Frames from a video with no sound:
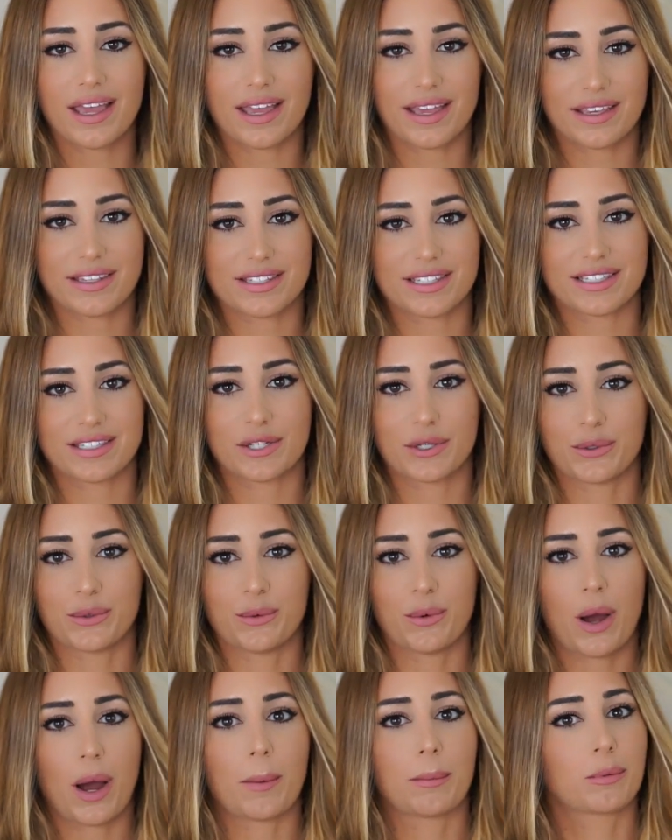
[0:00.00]
is
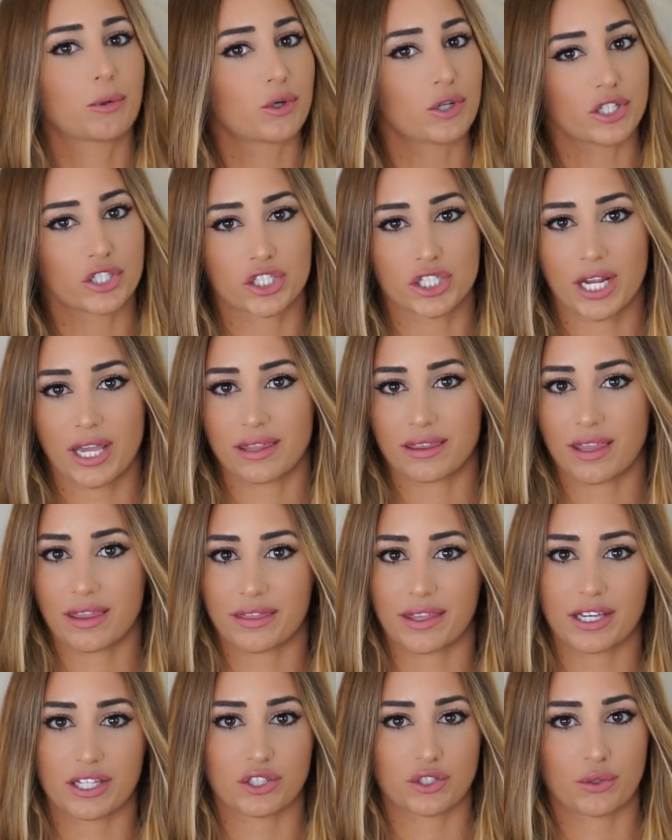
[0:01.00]
to appreciate the
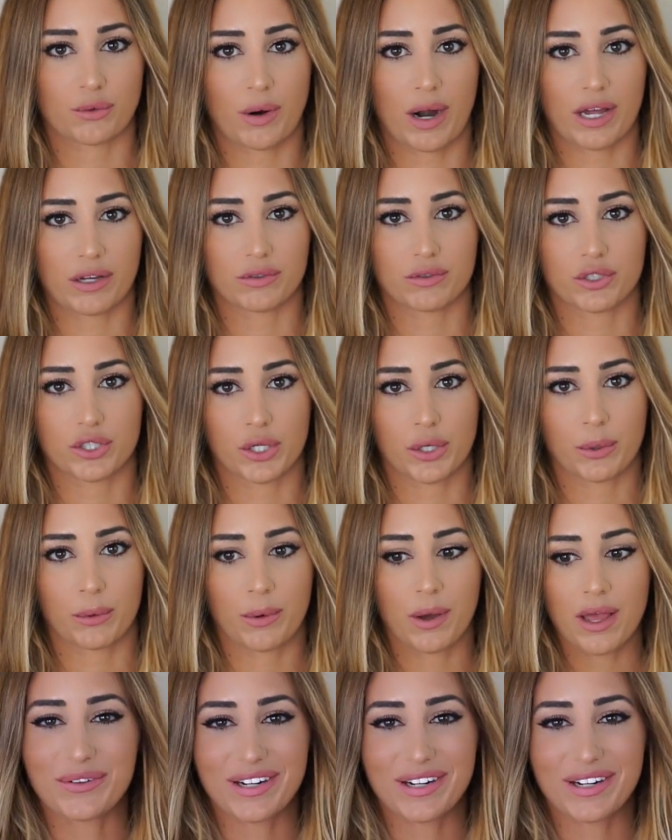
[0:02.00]
things around you.